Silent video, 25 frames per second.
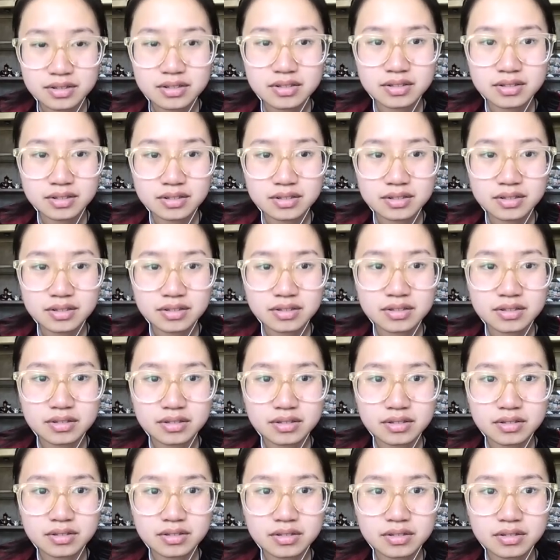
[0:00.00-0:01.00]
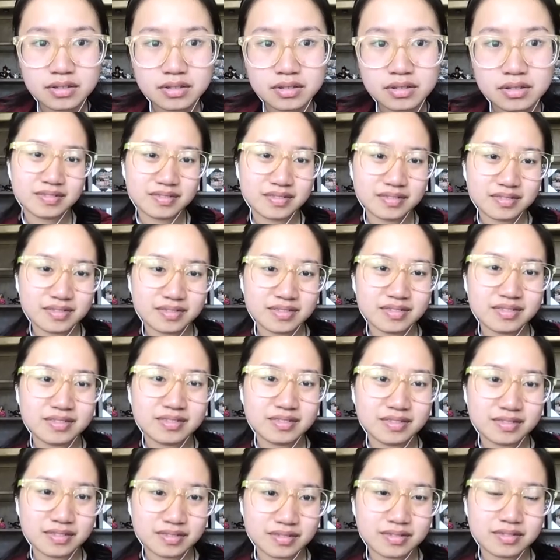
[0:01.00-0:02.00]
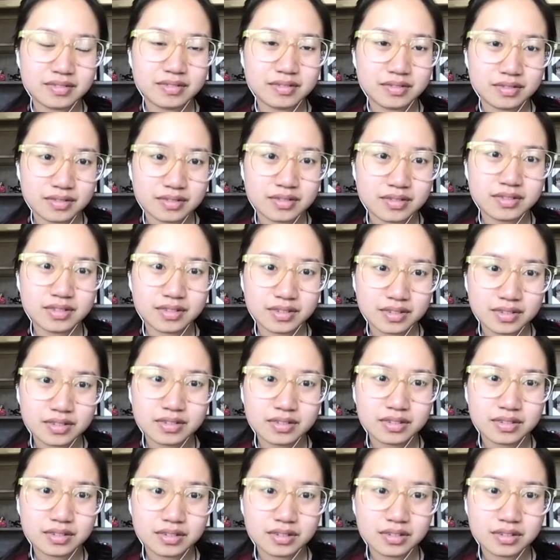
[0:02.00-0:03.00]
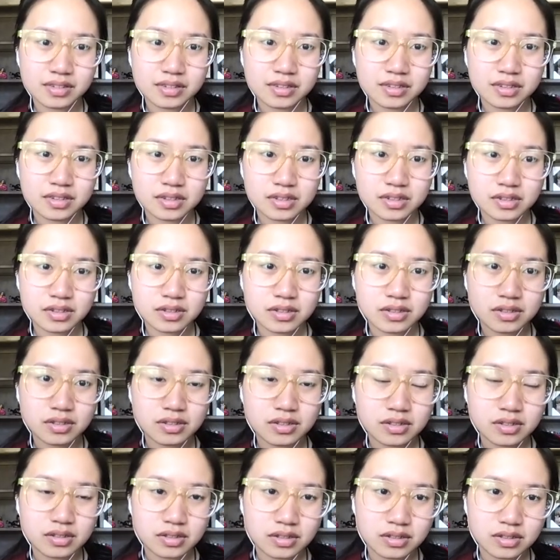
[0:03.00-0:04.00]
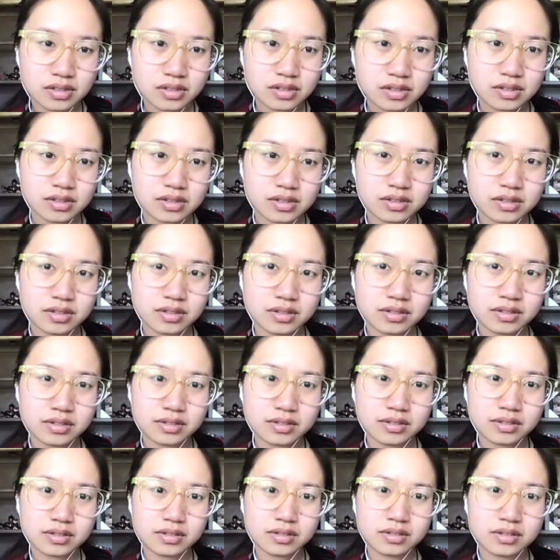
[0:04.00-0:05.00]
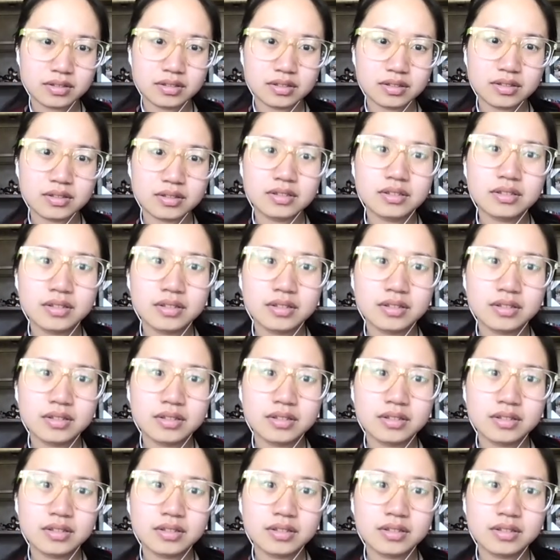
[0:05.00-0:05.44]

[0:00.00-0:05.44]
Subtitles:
No words are spoken by the person on screen.